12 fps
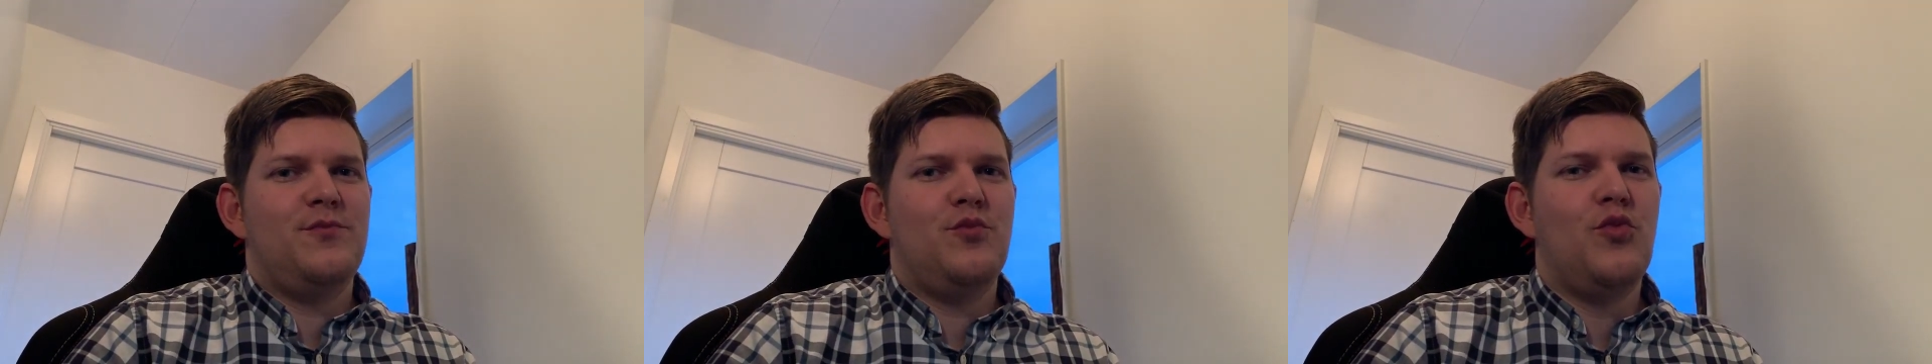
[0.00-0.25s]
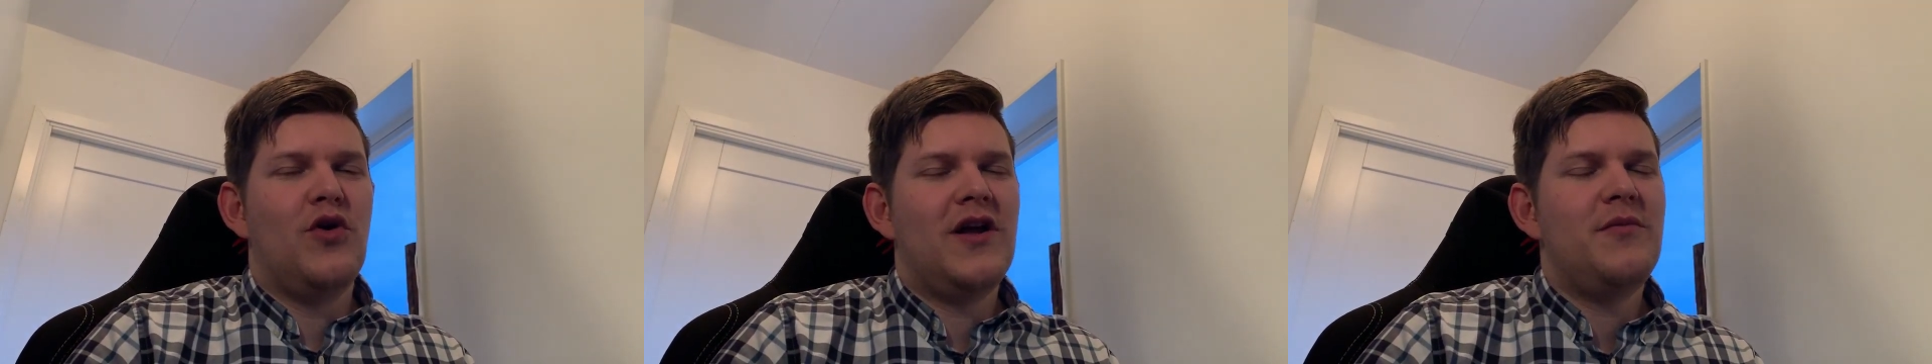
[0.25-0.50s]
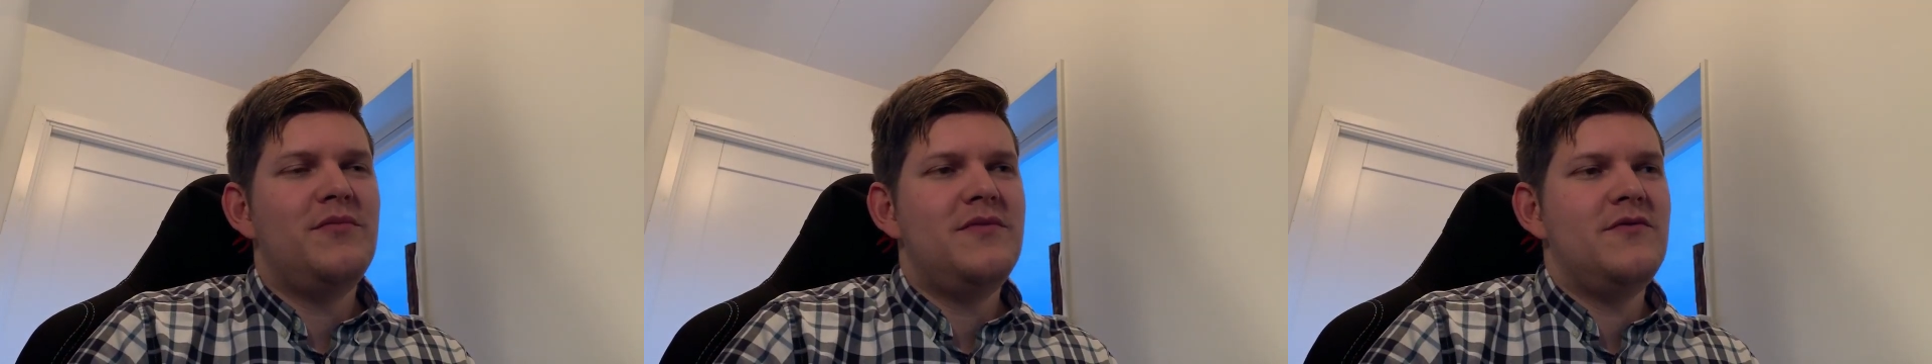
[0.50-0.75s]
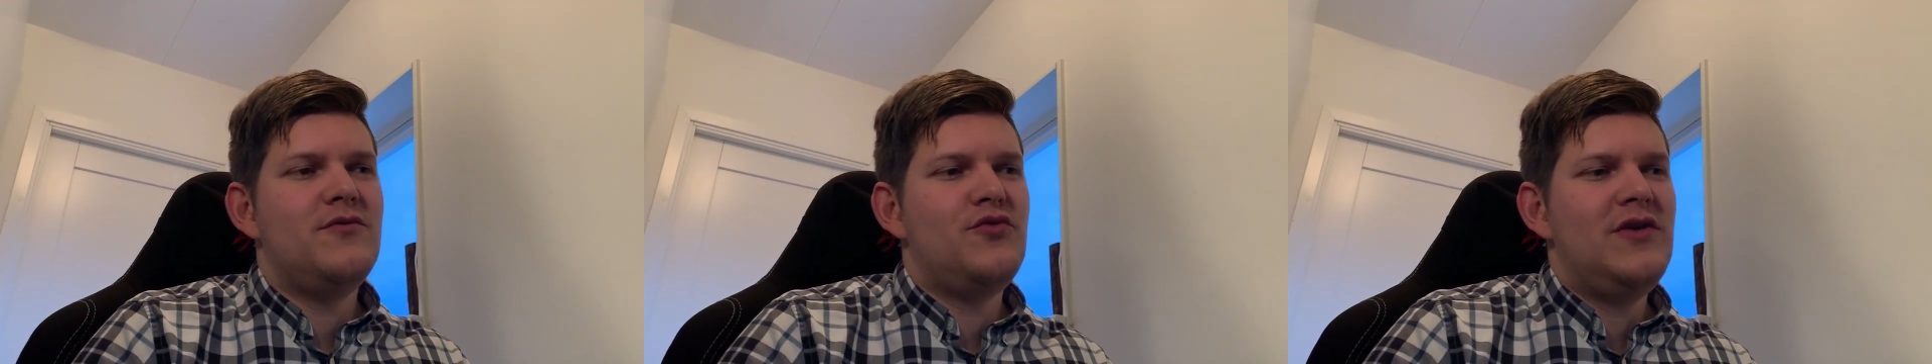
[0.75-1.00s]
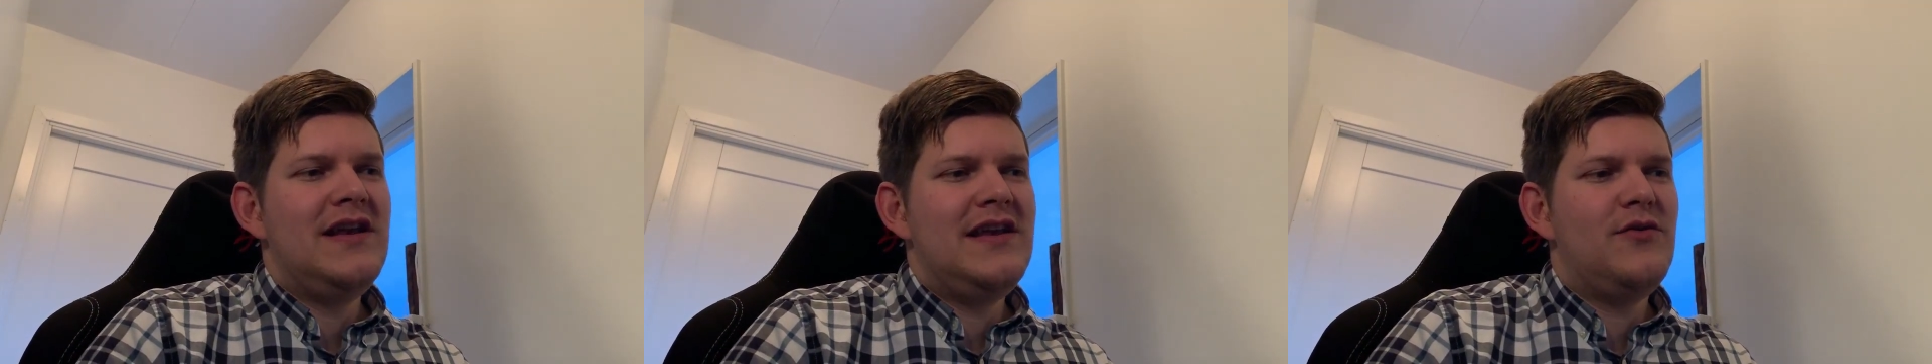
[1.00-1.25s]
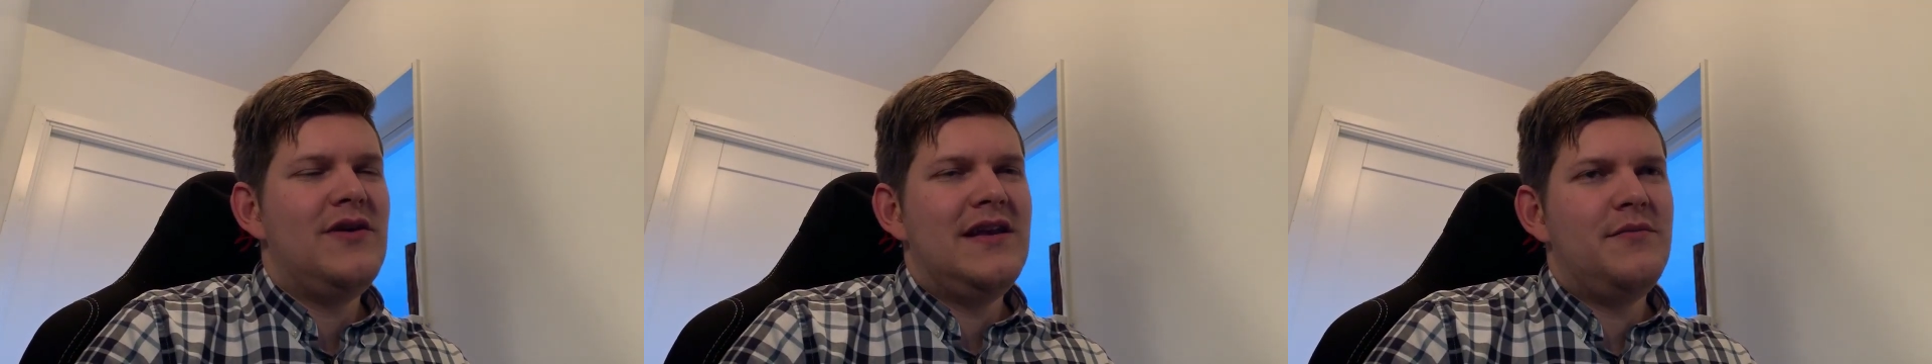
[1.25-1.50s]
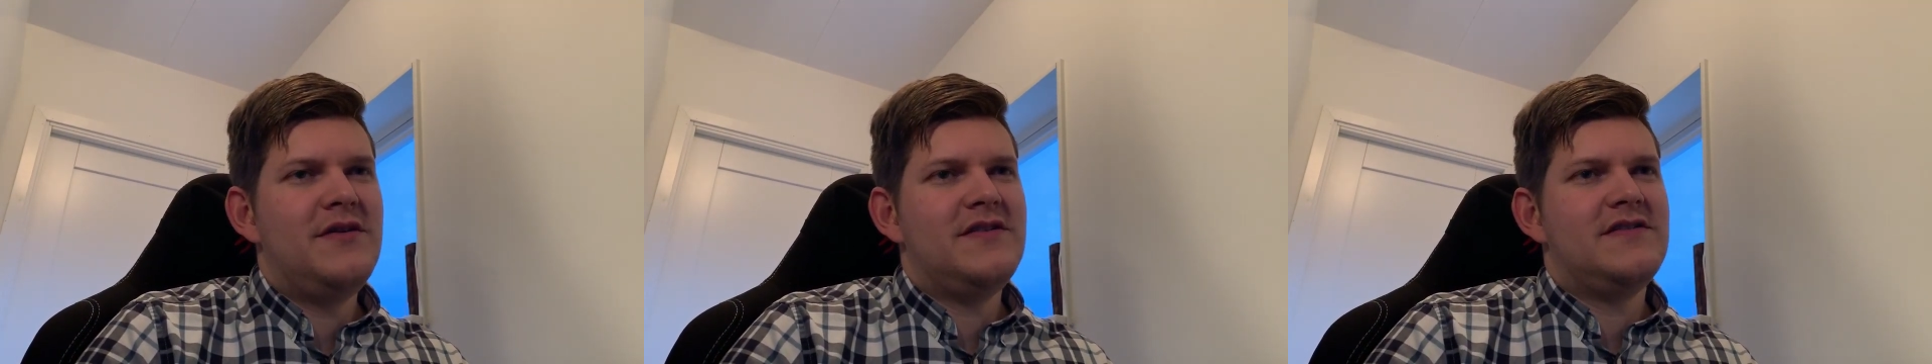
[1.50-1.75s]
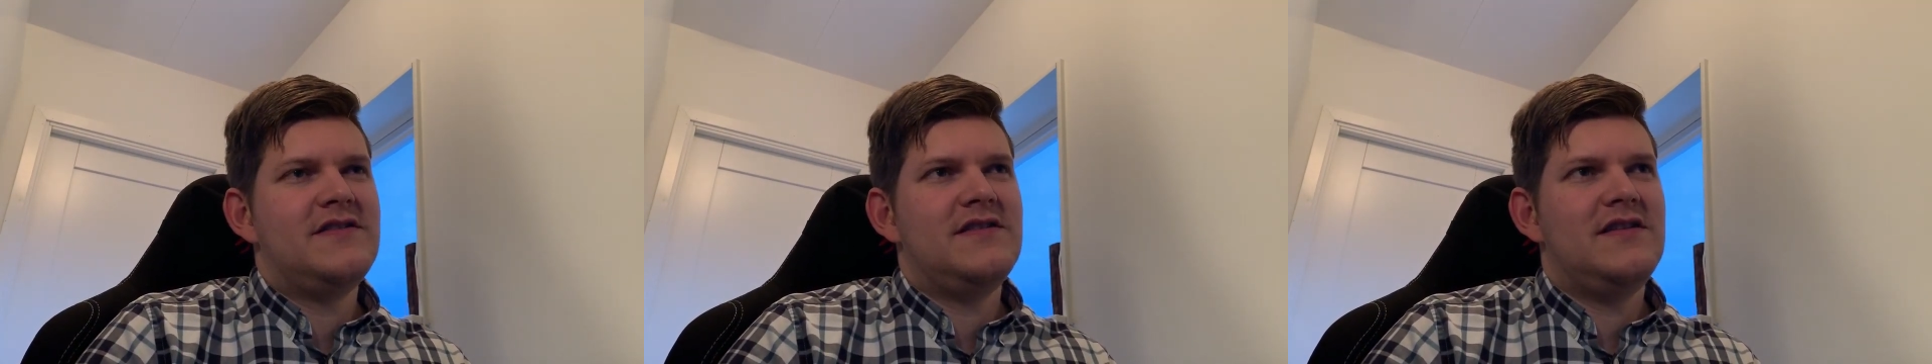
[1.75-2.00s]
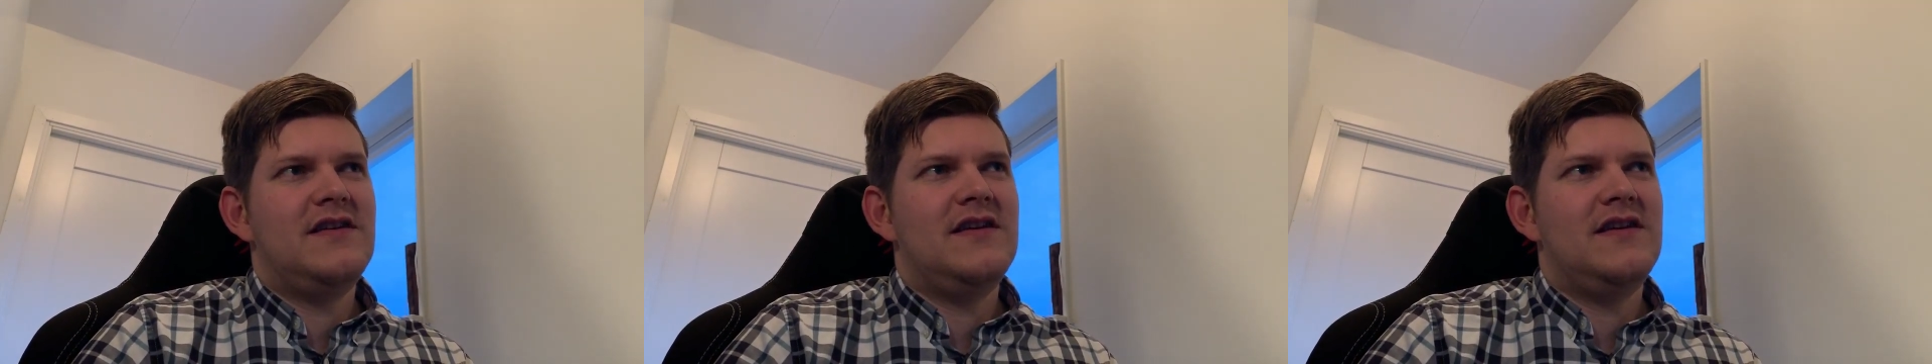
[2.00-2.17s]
What I really miss